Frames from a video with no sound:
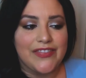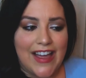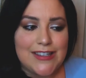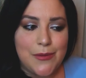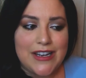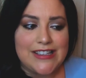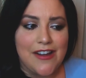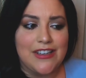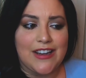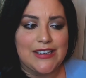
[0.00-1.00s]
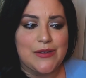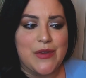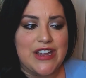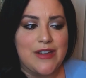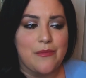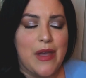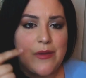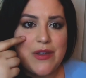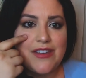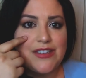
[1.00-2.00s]
That's what it sounded like to me.
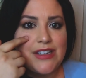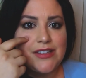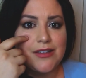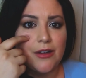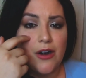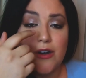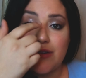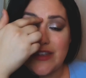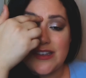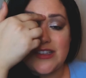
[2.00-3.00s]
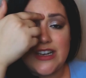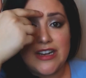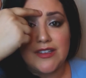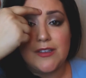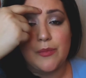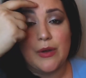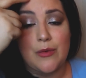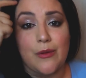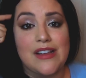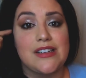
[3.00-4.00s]
Maybe she's learned that she needs to put
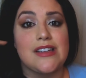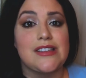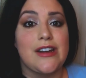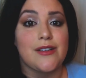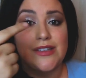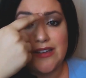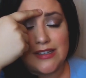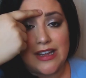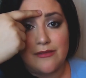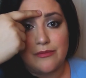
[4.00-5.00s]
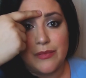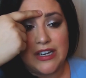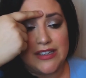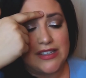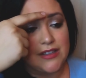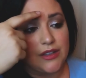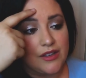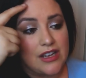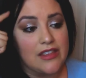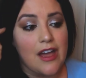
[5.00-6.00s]
more resonance here since then, because it
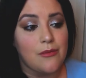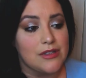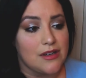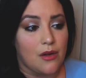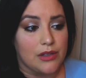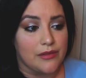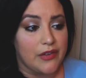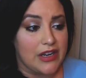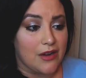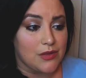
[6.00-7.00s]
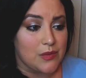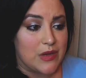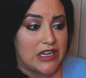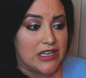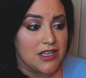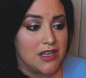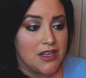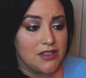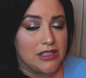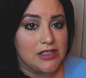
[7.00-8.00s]
looked like that was an older video to me.
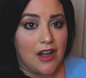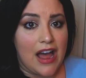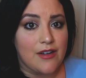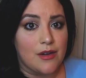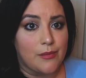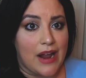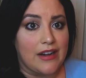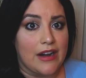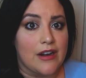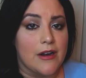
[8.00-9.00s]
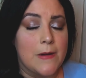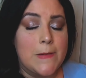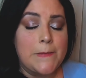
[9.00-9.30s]
She still had her red hair.